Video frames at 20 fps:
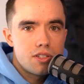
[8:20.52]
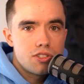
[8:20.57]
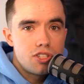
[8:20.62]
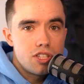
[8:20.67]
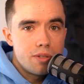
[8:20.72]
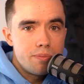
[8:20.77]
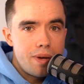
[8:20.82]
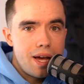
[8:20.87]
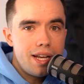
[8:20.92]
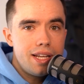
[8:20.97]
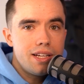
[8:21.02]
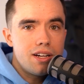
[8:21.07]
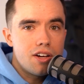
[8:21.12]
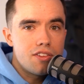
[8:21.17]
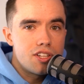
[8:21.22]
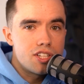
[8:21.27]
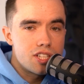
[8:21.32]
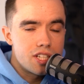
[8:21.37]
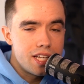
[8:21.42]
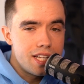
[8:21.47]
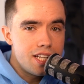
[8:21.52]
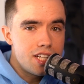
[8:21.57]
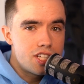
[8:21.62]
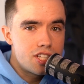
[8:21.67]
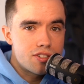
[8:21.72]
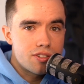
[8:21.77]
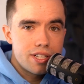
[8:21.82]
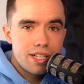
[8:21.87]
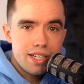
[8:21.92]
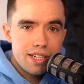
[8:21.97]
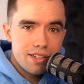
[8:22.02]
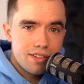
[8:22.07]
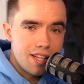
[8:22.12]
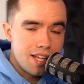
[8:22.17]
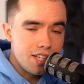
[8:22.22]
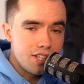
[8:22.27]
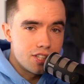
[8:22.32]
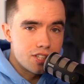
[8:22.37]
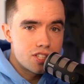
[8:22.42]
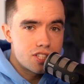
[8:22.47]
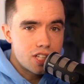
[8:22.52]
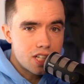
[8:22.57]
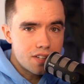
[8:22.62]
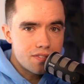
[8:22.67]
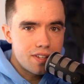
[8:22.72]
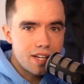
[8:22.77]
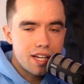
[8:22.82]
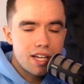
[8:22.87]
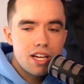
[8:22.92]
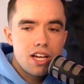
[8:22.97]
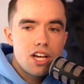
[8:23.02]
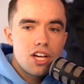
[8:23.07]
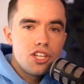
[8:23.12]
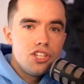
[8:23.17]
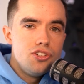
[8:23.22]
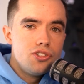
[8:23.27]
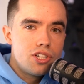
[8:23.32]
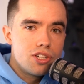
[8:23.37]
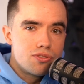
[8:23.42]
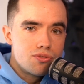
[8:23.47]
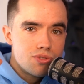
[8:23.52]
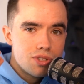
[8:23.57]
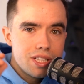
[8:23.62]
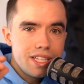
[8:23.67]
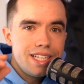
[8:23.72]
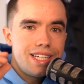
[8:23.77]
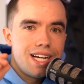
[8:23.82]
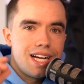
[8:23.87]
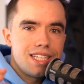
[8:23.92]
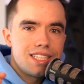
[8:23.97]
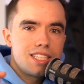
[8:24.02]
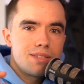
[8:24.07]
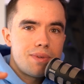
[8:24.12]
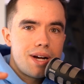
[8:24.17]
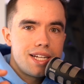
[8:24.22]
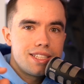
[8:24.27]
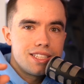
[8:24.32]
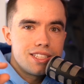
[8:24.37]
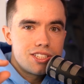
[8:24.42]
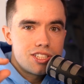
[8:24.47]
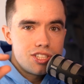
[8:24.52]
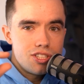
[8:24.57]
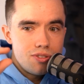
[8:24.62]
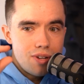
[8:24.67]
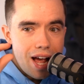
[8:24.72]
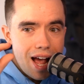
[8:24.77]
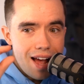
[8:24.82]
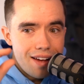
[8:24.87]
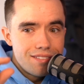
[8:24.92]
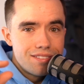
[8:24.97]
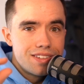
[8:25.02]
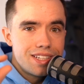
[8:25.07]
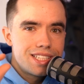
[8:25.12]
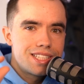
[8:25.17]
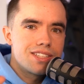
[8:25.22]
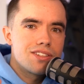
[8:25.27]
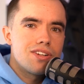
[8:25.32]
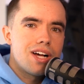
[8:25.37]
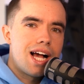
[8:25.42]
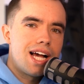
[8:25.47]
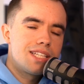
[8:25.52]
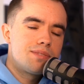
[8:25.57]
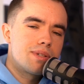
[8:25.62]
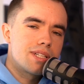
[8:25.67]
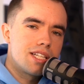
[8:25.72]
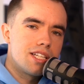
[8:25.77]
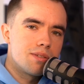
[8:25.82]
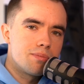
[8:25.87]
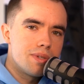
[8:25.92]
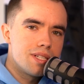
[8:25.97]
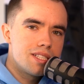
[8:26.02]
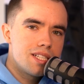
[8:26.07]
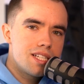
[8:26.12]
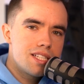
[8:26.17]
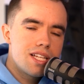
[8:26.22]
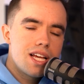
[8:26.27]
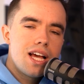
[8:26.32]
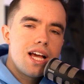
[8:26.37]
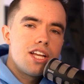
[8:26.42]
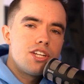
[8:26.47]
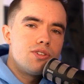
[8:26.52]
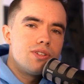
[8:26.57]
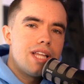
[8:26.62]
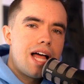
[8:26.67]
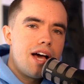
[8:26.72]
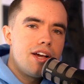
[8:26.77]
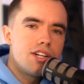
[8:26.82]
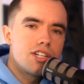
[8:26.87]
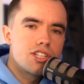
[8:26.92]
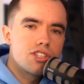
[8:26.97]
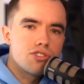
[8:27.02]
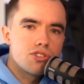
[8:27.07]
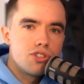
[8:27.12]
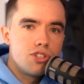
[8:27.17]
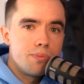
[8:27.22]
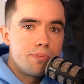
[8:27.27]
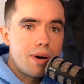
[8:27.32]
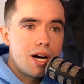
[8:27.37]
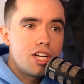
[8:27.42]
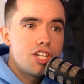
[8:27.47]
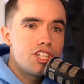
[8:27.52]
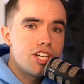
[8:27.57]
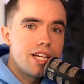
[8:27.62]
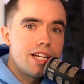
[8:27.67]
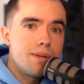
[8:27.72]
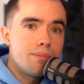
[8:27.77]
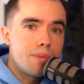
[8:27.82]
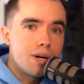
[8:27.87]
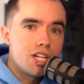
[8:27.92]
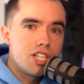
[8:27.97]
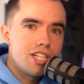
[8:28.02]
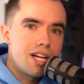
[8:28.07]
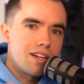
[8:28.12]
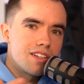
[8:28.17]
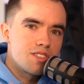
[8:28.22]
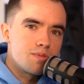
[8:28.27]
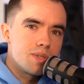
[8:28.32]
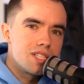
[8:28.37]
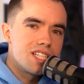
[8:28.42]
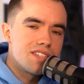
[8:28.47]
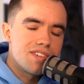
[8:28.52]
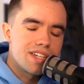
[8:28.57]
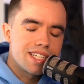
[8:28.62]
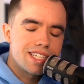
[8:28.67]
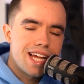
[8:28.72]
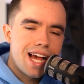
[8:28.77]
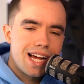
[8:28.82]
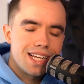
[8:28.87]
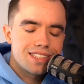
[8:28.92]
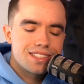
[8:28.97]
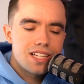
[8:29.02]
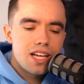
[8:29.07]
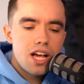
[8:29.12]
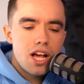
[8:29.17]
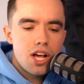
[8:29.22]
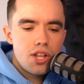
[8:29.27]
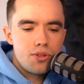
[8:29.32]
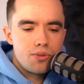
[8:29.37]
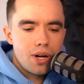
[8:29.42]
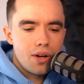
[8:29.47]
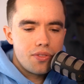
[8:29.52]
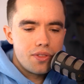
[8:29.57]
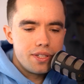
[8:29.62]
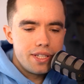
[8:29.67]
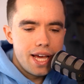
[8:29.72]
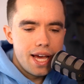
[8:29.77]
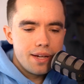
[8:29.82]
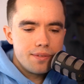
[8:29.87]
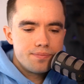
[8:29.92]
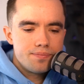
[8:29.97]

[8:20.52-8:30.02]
So depending on the industry that you're serving, you can really customize it to every single aspect of your business to allow your crew to punch in and punch out a specific task throughout the day.